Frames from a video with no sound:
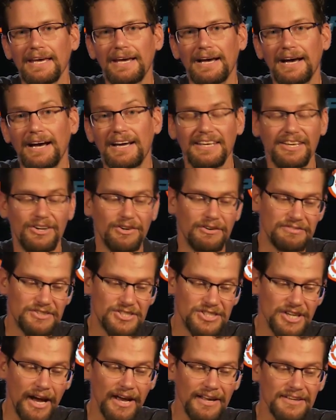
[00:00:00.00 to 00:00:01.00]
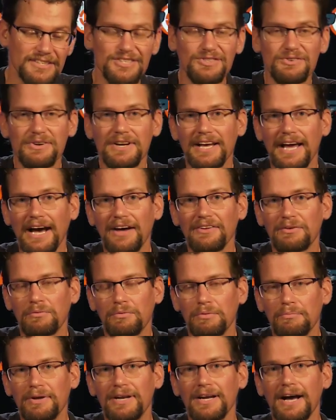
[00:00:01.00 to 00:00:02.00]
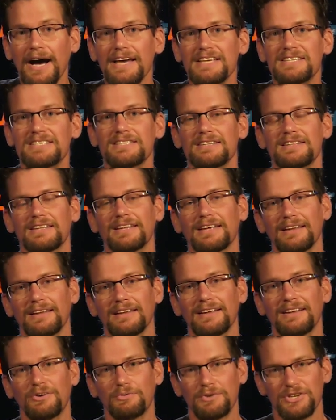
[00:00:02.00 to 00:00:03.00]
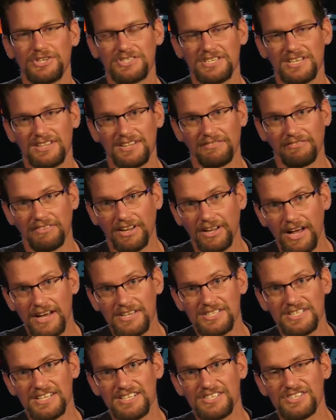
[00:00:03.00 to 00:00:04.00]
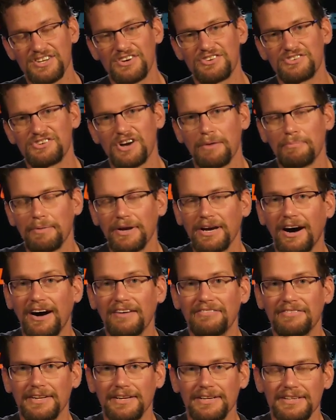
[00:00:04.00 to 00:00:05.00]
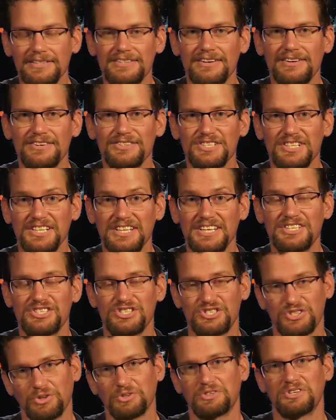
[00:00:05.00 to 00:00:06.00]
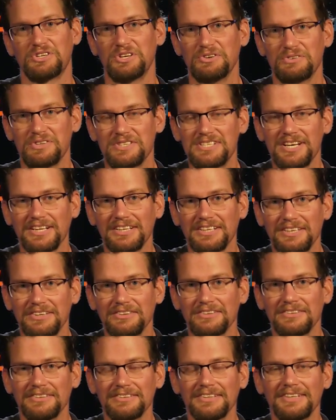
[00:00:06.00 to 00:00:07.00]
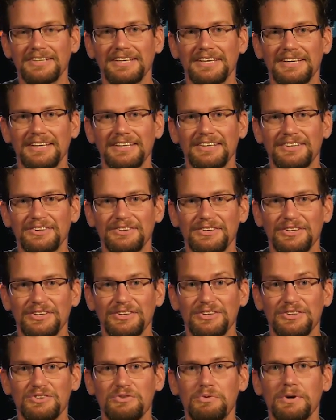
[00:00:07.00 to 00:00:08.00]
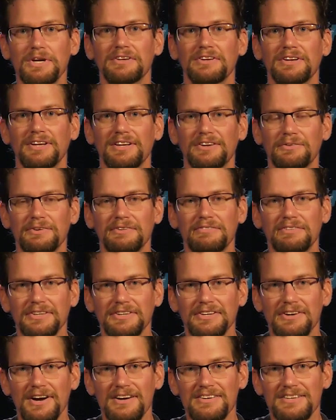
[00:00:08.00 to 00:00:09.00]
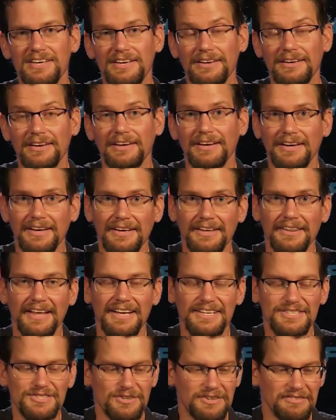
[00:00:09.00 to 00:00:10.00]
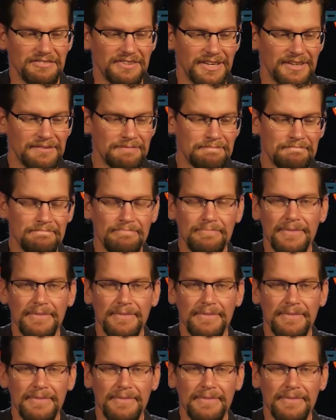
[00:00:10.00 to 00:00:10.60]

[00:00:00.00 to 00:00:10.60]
Uh, you know, if Giles is reading out, it would be nice that, you know, when you see the velocity start dropping off, that he starts uh, insulting you and telling you, uh, you know, you little twit, you need to refill your air tank, that sort of thing.